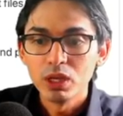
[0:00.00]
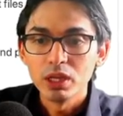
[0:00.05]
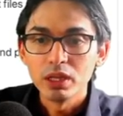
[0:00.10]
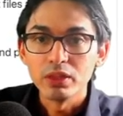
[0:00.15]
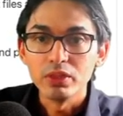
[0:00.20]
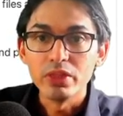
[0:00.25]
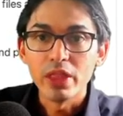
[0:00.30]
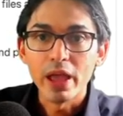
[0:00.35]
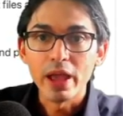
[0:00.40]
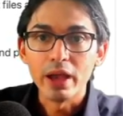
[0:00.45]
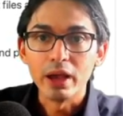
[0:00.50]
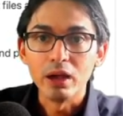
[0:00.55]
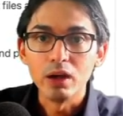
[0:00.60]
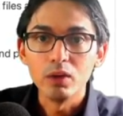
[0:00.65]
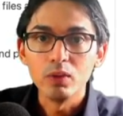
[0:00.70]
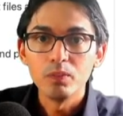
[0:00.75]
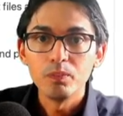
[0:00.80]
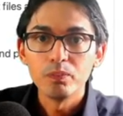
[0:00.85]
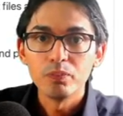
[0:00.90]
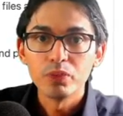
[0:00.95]

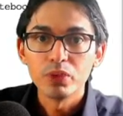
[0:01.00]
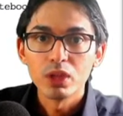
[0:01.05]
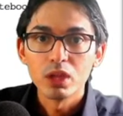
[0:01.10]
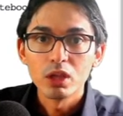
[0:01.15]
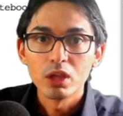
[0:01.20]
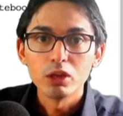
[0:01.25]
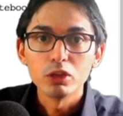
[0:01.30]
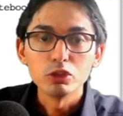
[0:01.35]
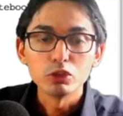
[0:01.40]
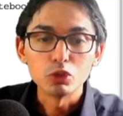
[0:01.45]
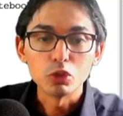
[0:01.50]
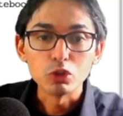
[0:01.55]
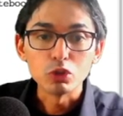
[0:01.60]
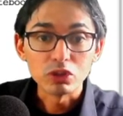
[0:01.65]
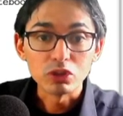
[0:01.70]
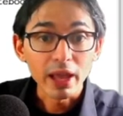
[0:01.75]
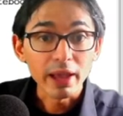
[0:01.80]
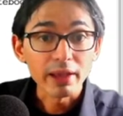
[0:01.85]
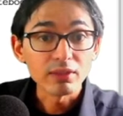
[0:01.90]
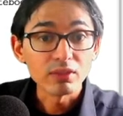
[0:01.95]
Now, to
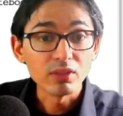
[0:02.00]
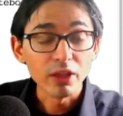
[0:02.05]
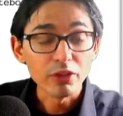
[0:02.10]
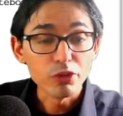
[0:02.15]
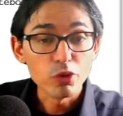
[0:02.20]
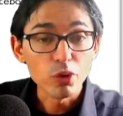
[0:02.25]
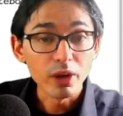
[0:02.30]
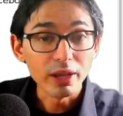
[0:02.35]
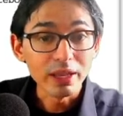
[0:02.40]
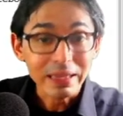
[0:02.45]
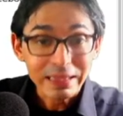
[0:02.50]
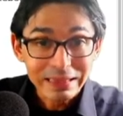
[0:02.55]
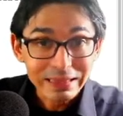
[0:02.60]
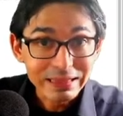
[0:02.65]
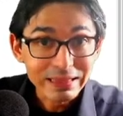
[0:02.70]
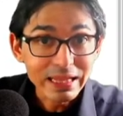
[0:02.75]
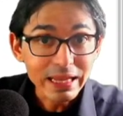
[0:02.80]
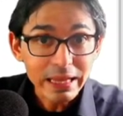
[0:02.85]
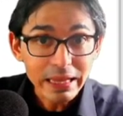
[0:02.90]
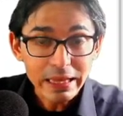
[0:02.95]
test that you
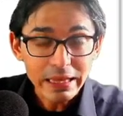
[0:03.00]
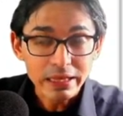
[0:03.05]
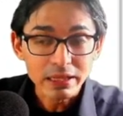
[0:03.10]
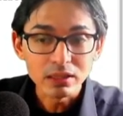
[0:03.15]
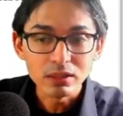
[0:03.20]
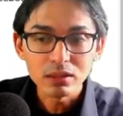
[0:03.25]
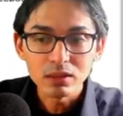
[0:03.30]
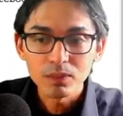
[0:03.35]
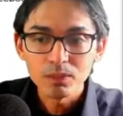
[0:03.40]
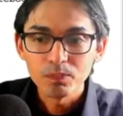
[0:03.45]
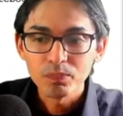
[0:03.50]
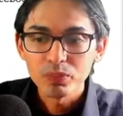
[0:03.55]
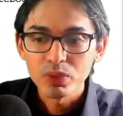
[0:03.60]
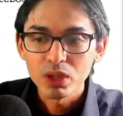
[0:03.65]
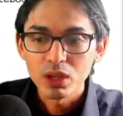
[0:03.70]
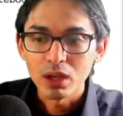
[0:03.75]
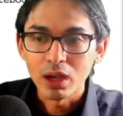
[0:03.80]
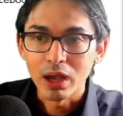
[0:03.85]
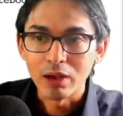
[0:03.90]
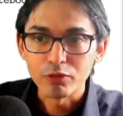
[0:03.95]
indeed
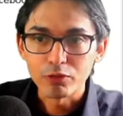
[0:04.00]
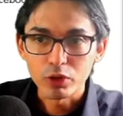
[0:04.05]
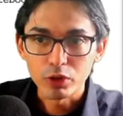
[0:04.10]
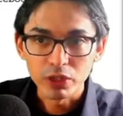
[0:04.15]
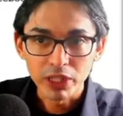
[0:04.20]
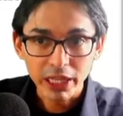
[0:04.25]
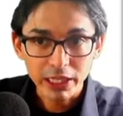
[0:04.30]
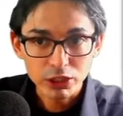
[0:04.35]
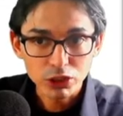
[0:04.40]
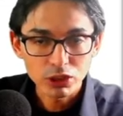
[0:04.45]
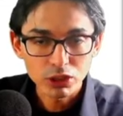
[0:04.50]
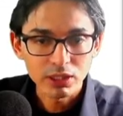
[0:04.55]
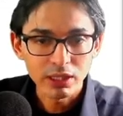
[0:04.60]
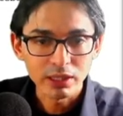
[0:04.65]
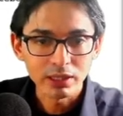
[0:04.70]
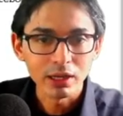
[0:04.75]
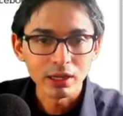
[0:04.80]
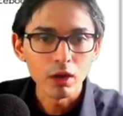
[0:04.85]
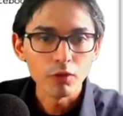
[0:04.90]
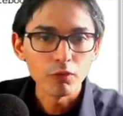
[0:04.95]
have connection
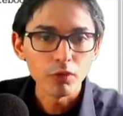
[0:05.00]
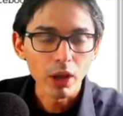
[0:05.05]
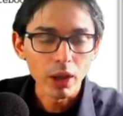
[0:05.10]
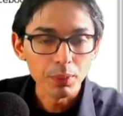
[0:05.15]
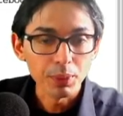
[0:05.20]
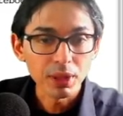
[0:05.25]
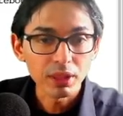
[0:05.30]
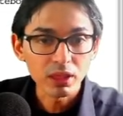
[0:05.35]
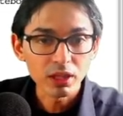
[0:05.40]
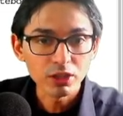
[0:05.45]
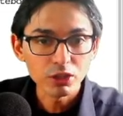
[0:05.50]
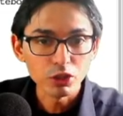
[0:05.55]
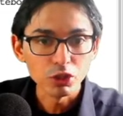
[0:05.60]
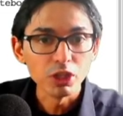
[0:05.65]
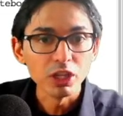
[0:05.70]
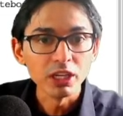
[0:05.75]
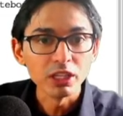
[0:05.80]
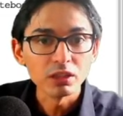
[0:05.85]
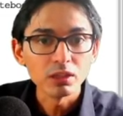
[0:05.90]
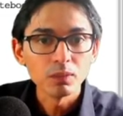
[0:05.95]
and have everything you
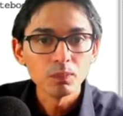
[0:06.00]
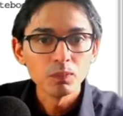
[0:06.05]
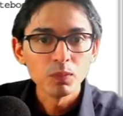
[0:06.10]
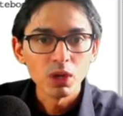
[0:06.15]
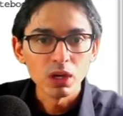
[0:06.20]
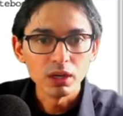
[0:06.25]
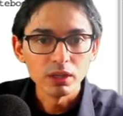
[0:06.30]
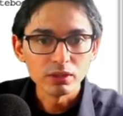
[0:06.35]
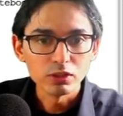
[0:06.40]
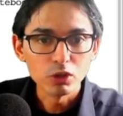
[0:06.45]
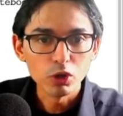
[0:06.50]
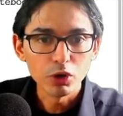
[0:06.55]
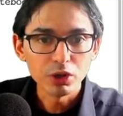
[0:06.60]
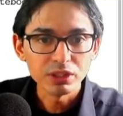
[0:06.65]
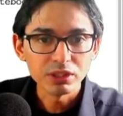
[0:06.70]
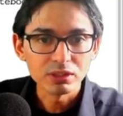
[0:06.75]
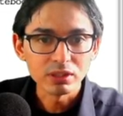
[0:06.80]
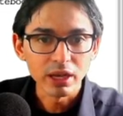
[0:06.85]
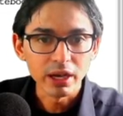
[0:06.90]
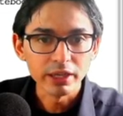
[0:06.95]
need, let's go
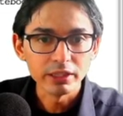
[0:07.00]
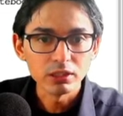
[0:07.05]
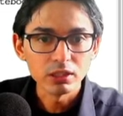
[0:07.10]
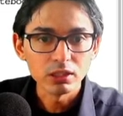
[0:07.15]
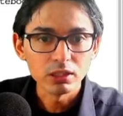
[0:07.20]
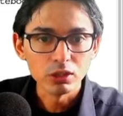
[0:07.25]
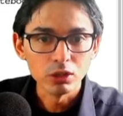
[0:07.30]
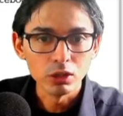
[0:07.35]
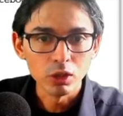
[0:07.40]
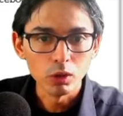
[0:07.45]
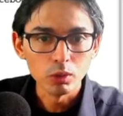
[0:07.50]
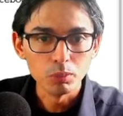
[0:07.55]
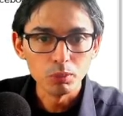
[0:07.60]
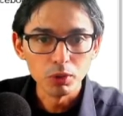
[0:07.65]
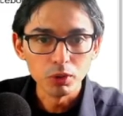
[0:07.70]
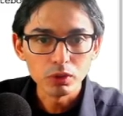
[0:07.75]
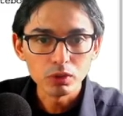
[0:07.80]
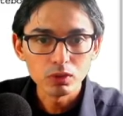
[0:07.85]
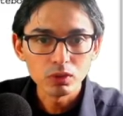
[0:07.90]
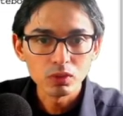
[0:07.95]
inside
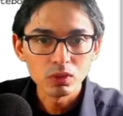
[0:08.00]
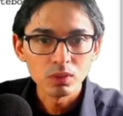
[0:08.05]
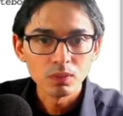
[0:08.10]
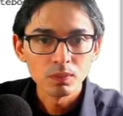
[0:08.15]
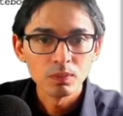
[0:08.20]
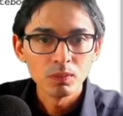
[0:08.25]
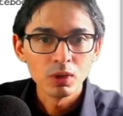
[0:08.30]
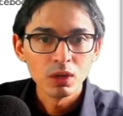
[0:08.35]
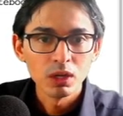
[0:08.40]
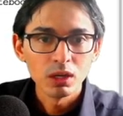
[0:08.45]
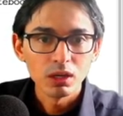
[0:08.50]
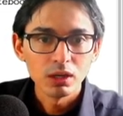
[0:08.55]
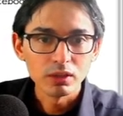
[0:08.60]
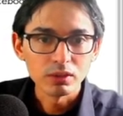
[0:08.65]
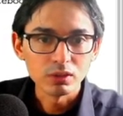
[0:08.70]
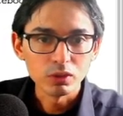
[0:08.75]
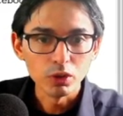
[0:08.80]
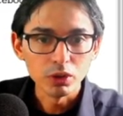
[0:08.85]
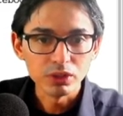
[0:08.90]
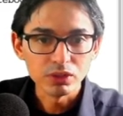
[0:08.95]
Notebooks, let's
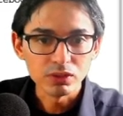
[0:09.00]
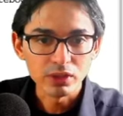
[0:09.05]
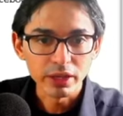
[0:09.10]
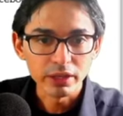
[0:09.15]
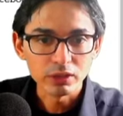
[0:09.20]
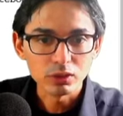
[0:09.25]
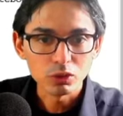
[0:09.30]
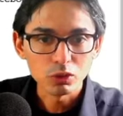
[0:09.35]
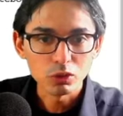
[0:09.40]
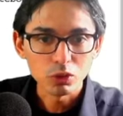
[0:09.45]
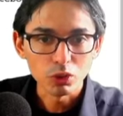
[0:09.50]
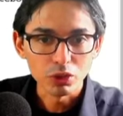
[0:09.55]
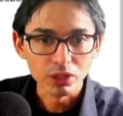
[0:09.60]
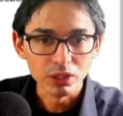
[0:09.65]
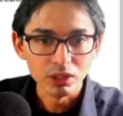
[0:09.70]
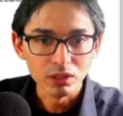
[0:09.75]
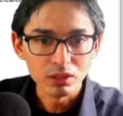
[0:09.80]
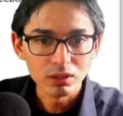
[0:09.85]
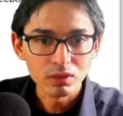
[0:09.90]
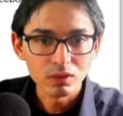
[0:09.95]
go inside
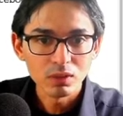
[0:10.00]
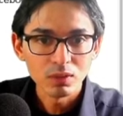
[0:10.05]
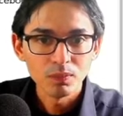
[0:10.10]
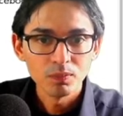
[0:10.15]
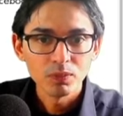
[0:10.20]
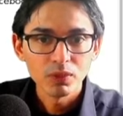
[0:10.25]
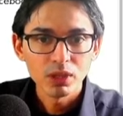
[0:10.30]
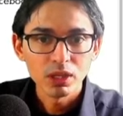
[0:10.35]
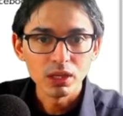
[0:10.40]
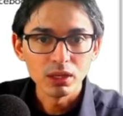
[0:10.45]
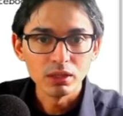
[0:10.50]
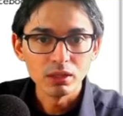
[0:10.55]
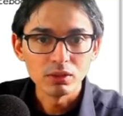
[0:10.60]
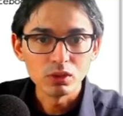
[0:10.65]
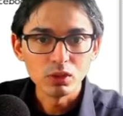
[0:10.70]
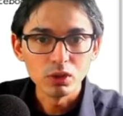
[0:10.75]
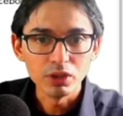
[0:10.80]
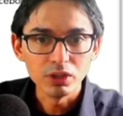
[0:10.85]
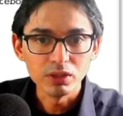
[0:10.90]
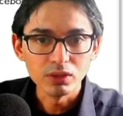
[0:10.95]
Tutorials, and let's
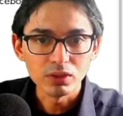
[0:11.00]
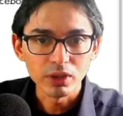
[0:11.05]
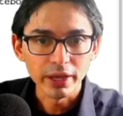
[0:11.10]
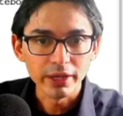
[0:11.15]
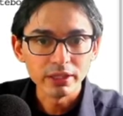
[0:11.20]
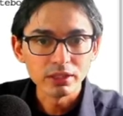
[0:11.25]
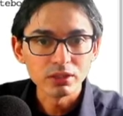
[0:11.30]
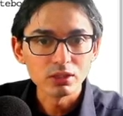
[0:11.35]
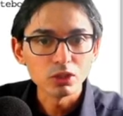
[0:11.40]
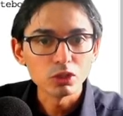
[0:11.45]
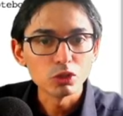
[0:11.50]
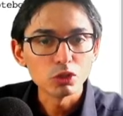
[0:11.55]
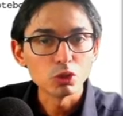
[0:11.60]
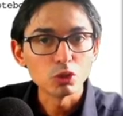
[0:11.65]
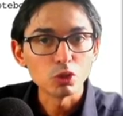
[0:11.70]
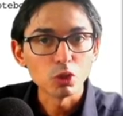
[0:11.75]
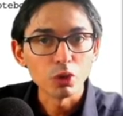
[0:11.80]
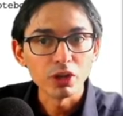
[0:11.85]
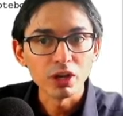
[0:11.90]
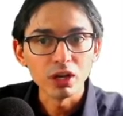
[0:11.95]
go inside
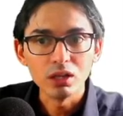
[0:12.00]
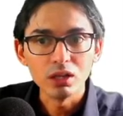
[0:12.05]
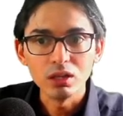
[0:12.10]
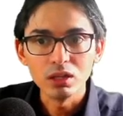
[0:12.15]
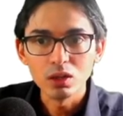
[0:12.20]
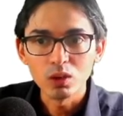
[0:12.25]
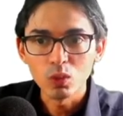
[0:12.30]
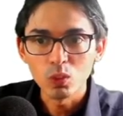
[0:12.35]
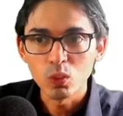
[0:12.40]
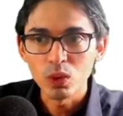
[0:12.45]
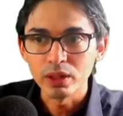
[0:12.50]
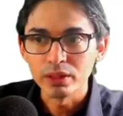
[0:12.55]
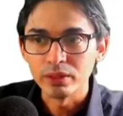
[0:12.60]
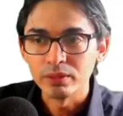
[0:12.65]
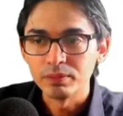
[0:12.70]
Tutorial 1.